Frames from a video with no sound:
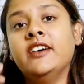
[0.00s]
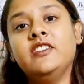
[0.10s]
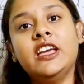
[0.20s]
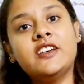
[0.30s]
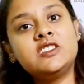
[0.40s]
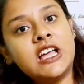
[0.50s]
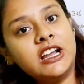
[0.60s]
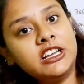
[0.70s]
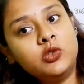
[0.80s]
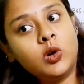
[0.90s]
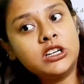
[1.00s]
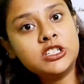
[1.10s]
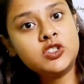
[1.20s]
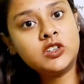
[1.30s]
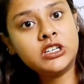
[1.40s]
We have studied what
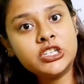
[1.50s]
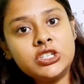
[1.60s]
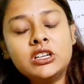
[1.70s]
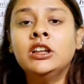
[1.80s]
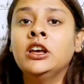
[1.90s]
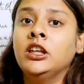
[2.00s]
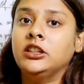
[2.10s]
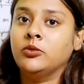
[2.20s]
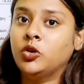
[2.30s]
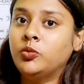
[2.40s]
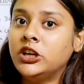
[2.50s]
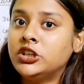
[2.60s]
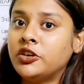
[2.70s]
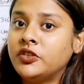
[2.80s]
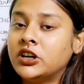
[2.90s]
is rotation. The movement
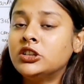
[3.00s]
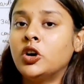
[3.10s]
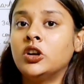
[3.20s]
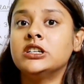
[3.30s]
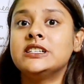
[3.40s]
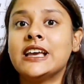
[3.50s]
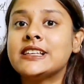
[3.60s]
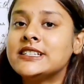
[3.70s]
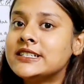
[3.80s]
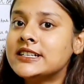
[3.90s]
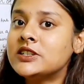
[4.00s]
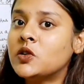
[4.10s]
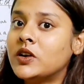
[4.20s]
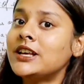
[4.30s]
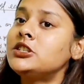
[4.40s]
of Earth on its axis is
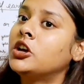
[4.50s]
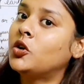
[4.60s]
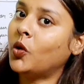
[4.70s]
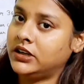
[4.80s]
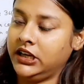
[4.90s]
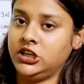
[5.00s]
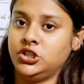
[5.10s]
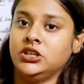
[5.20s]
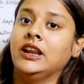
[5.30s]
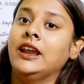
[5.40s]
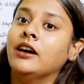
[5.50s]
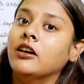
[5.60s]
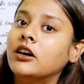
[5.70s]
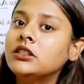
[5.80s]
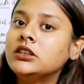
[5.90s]
known as rotation, and
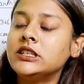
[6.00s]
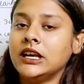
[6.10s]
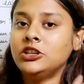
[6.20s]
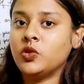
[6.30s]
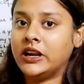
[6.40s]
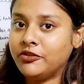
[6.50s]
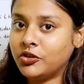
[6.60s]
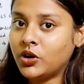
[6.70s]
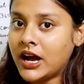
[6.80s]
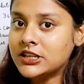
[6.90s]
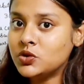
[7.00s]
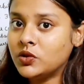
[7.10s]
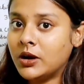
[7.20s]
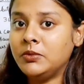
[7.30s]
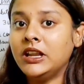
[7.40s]
Earth takes 24 hours to
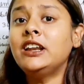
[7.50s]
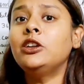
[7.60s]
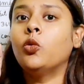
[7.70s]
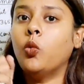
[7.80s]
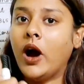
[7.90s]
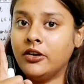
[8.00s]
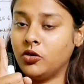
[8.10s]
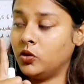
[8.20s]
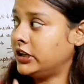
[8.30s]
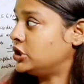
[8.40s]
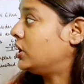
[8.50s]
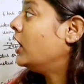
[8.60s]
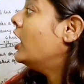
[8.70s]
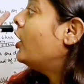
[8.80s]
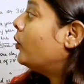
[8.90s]
complete one rotation.
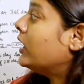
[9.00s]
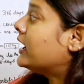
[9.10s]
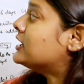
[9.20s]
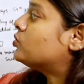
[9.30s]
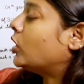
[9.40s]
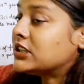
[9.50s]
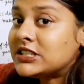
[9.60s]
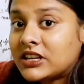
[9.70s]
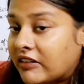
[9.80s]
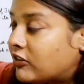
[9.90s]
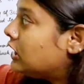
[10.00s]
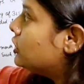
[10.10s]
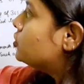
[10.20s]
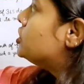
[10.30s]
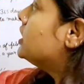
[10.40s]
Whereas what is
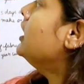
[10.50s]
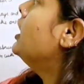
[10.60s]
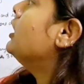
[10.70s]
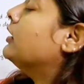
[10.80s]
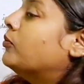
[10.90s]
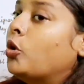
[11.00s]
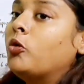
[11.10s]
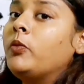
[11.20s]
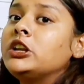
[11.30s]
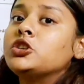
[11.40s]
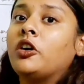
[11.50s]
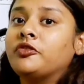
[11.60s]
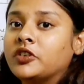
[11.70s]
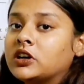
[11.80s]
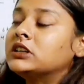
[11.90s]
revolution? The movement of
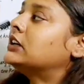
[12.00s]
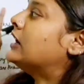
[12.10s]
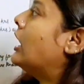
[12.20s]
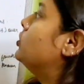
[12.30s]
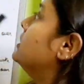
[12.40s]
Earth around